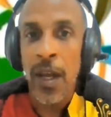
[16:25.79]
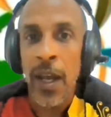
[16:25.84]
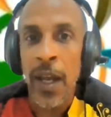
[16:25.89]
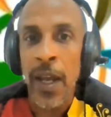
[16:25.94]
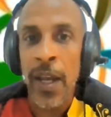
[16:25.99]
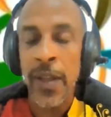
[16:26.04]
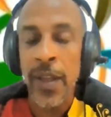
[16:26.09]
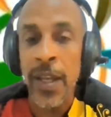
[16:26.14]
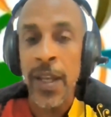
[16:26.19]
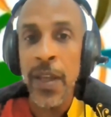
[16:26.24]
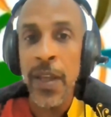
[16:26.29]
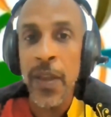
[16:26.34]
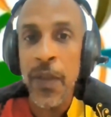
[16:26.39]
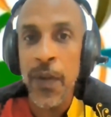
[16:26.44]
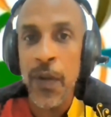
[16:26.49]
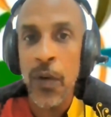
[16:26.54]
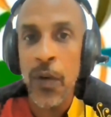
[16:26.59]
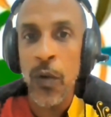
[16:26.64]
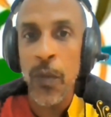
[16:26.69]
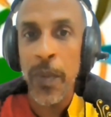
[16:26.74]
And
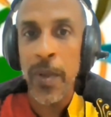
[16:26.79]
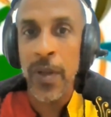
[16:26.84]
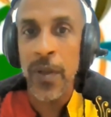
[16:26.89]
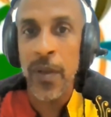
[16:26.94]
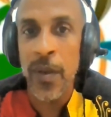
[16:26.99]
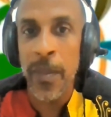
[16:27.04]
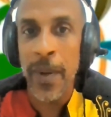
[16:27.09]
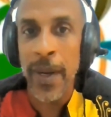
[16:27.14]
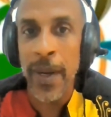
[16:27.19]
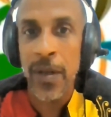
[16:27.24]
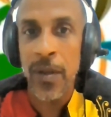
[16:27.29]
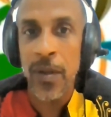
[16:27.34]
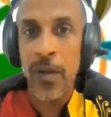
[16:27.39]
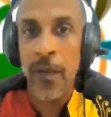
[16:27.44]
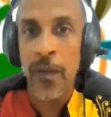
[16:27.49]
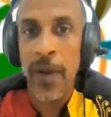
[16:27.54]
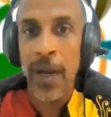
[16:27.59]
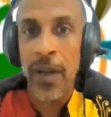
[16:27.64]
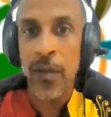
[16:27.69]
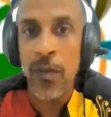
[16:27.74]
Ethiopia in the Battle
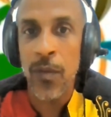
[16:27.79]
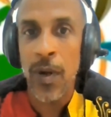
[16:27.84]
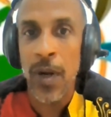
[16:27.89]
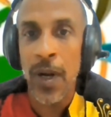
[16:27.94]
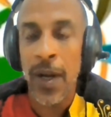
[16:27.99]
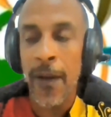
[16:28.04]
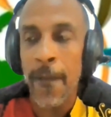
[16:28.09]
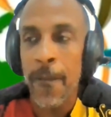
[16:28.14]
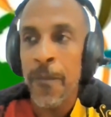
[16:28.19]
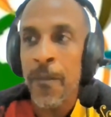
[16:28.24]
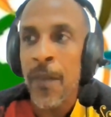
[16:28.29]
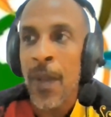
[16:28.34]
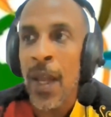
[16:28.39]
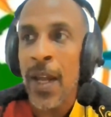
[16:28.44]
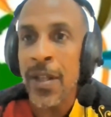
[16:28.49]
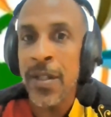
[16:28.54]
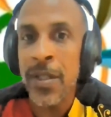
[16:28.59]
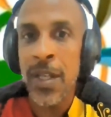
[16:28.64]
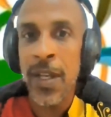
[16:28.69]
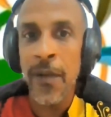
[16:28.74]
of Adwa
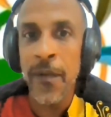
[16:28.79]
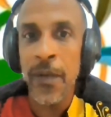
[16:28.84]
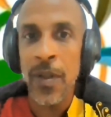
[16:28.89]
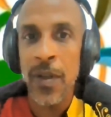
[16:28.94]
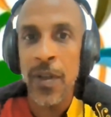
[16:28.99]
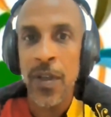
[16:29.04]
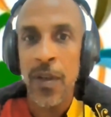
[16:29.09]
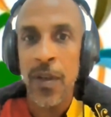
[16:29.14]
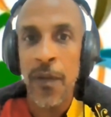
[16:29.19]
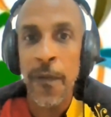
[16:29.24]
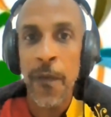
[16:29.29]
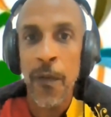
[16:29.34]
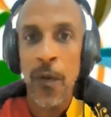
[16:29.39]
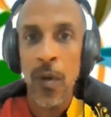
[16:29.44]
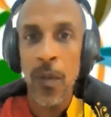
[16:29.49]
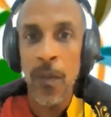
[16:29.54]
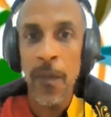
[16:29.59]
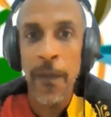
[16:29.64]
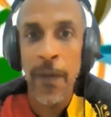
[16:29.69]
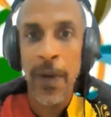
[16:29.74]
has given us a
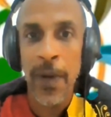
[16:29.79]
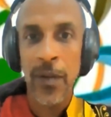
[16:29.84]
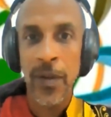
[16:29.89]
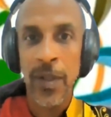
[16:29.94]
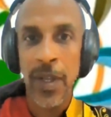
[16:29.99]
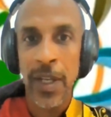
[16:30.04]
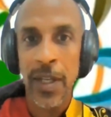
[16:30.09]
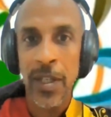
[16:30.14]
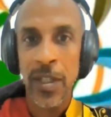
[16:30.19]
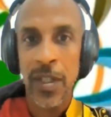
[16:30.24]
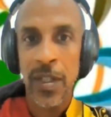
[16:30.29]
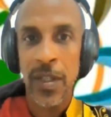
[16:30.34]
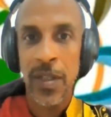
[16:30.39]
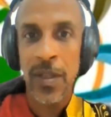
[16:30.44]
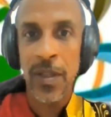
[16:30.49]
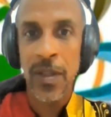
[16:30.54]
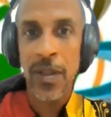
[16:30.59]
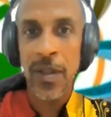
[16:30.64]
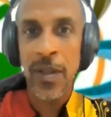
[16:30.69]
firm foundation